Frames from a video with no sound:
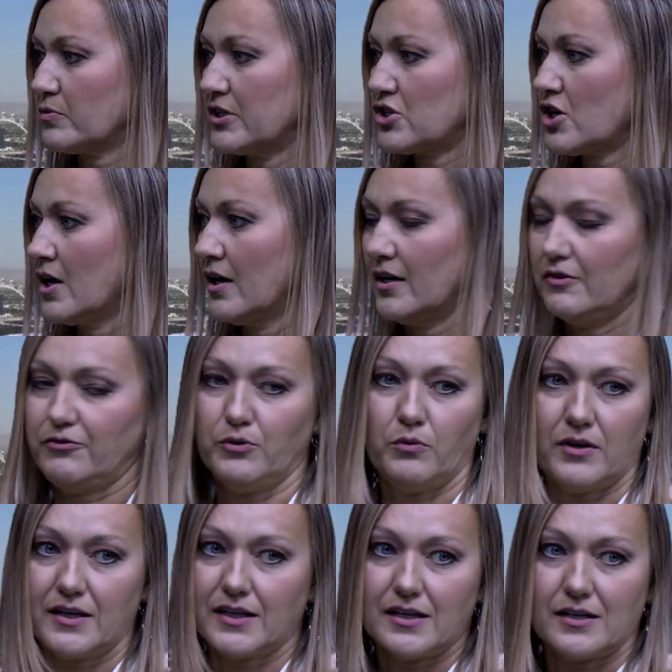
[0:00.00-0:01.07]
which if you
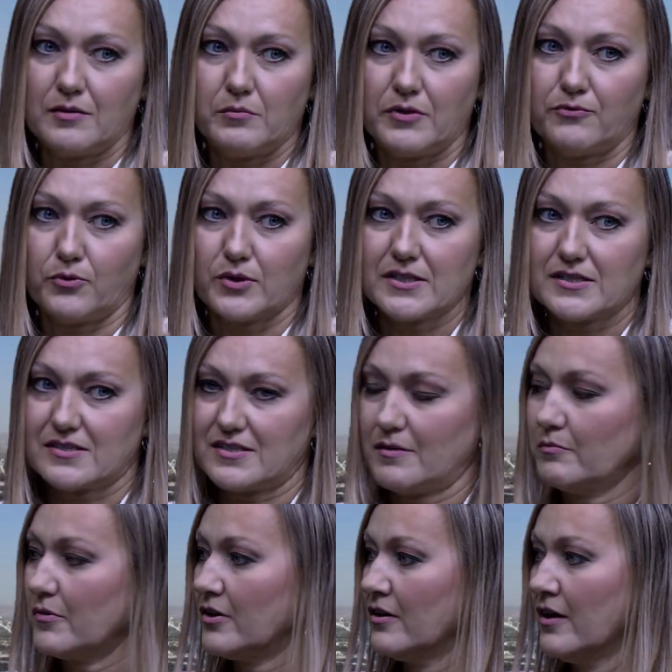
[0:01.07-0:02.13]
want to get in before
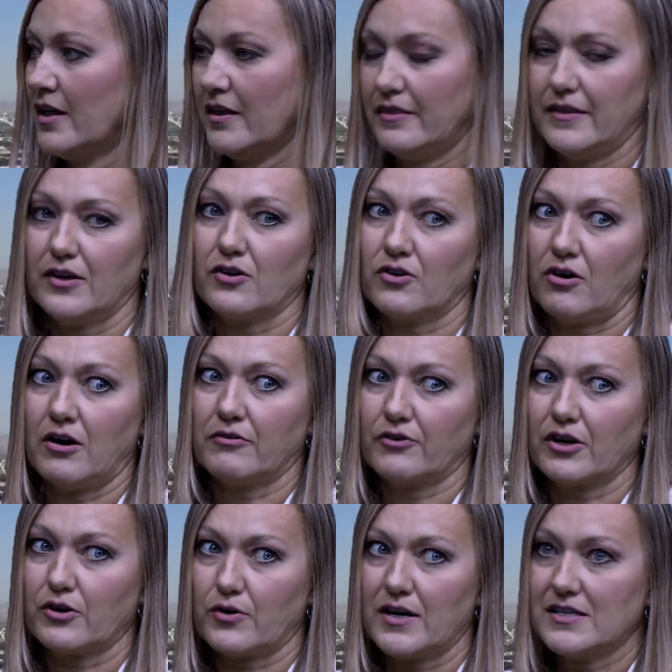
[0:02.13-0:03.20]
December, they're
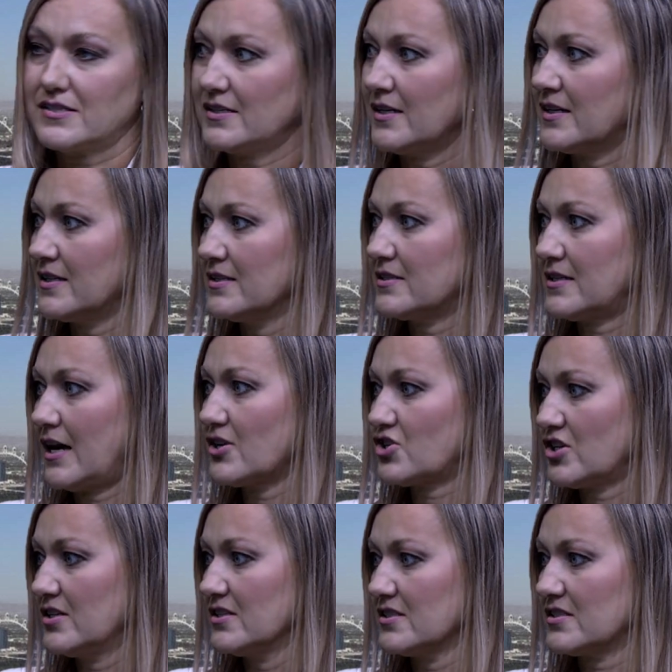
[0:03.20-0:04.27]
offering crazy
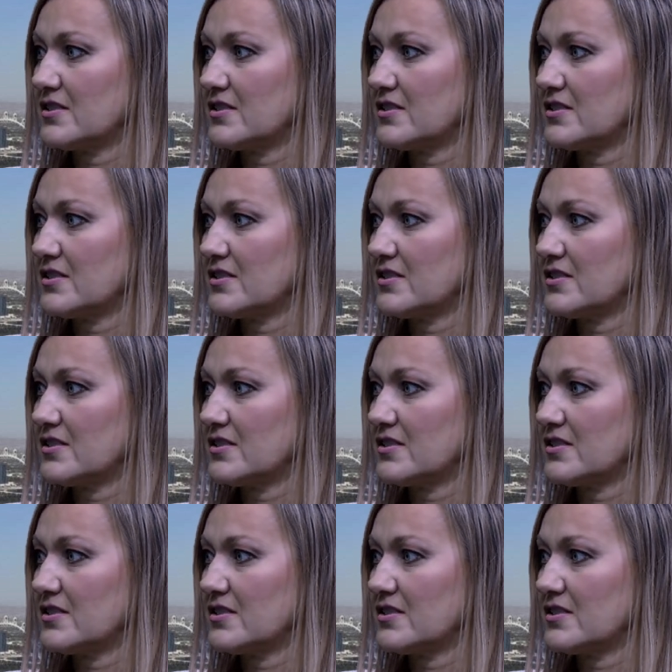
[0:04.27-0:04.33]
concessions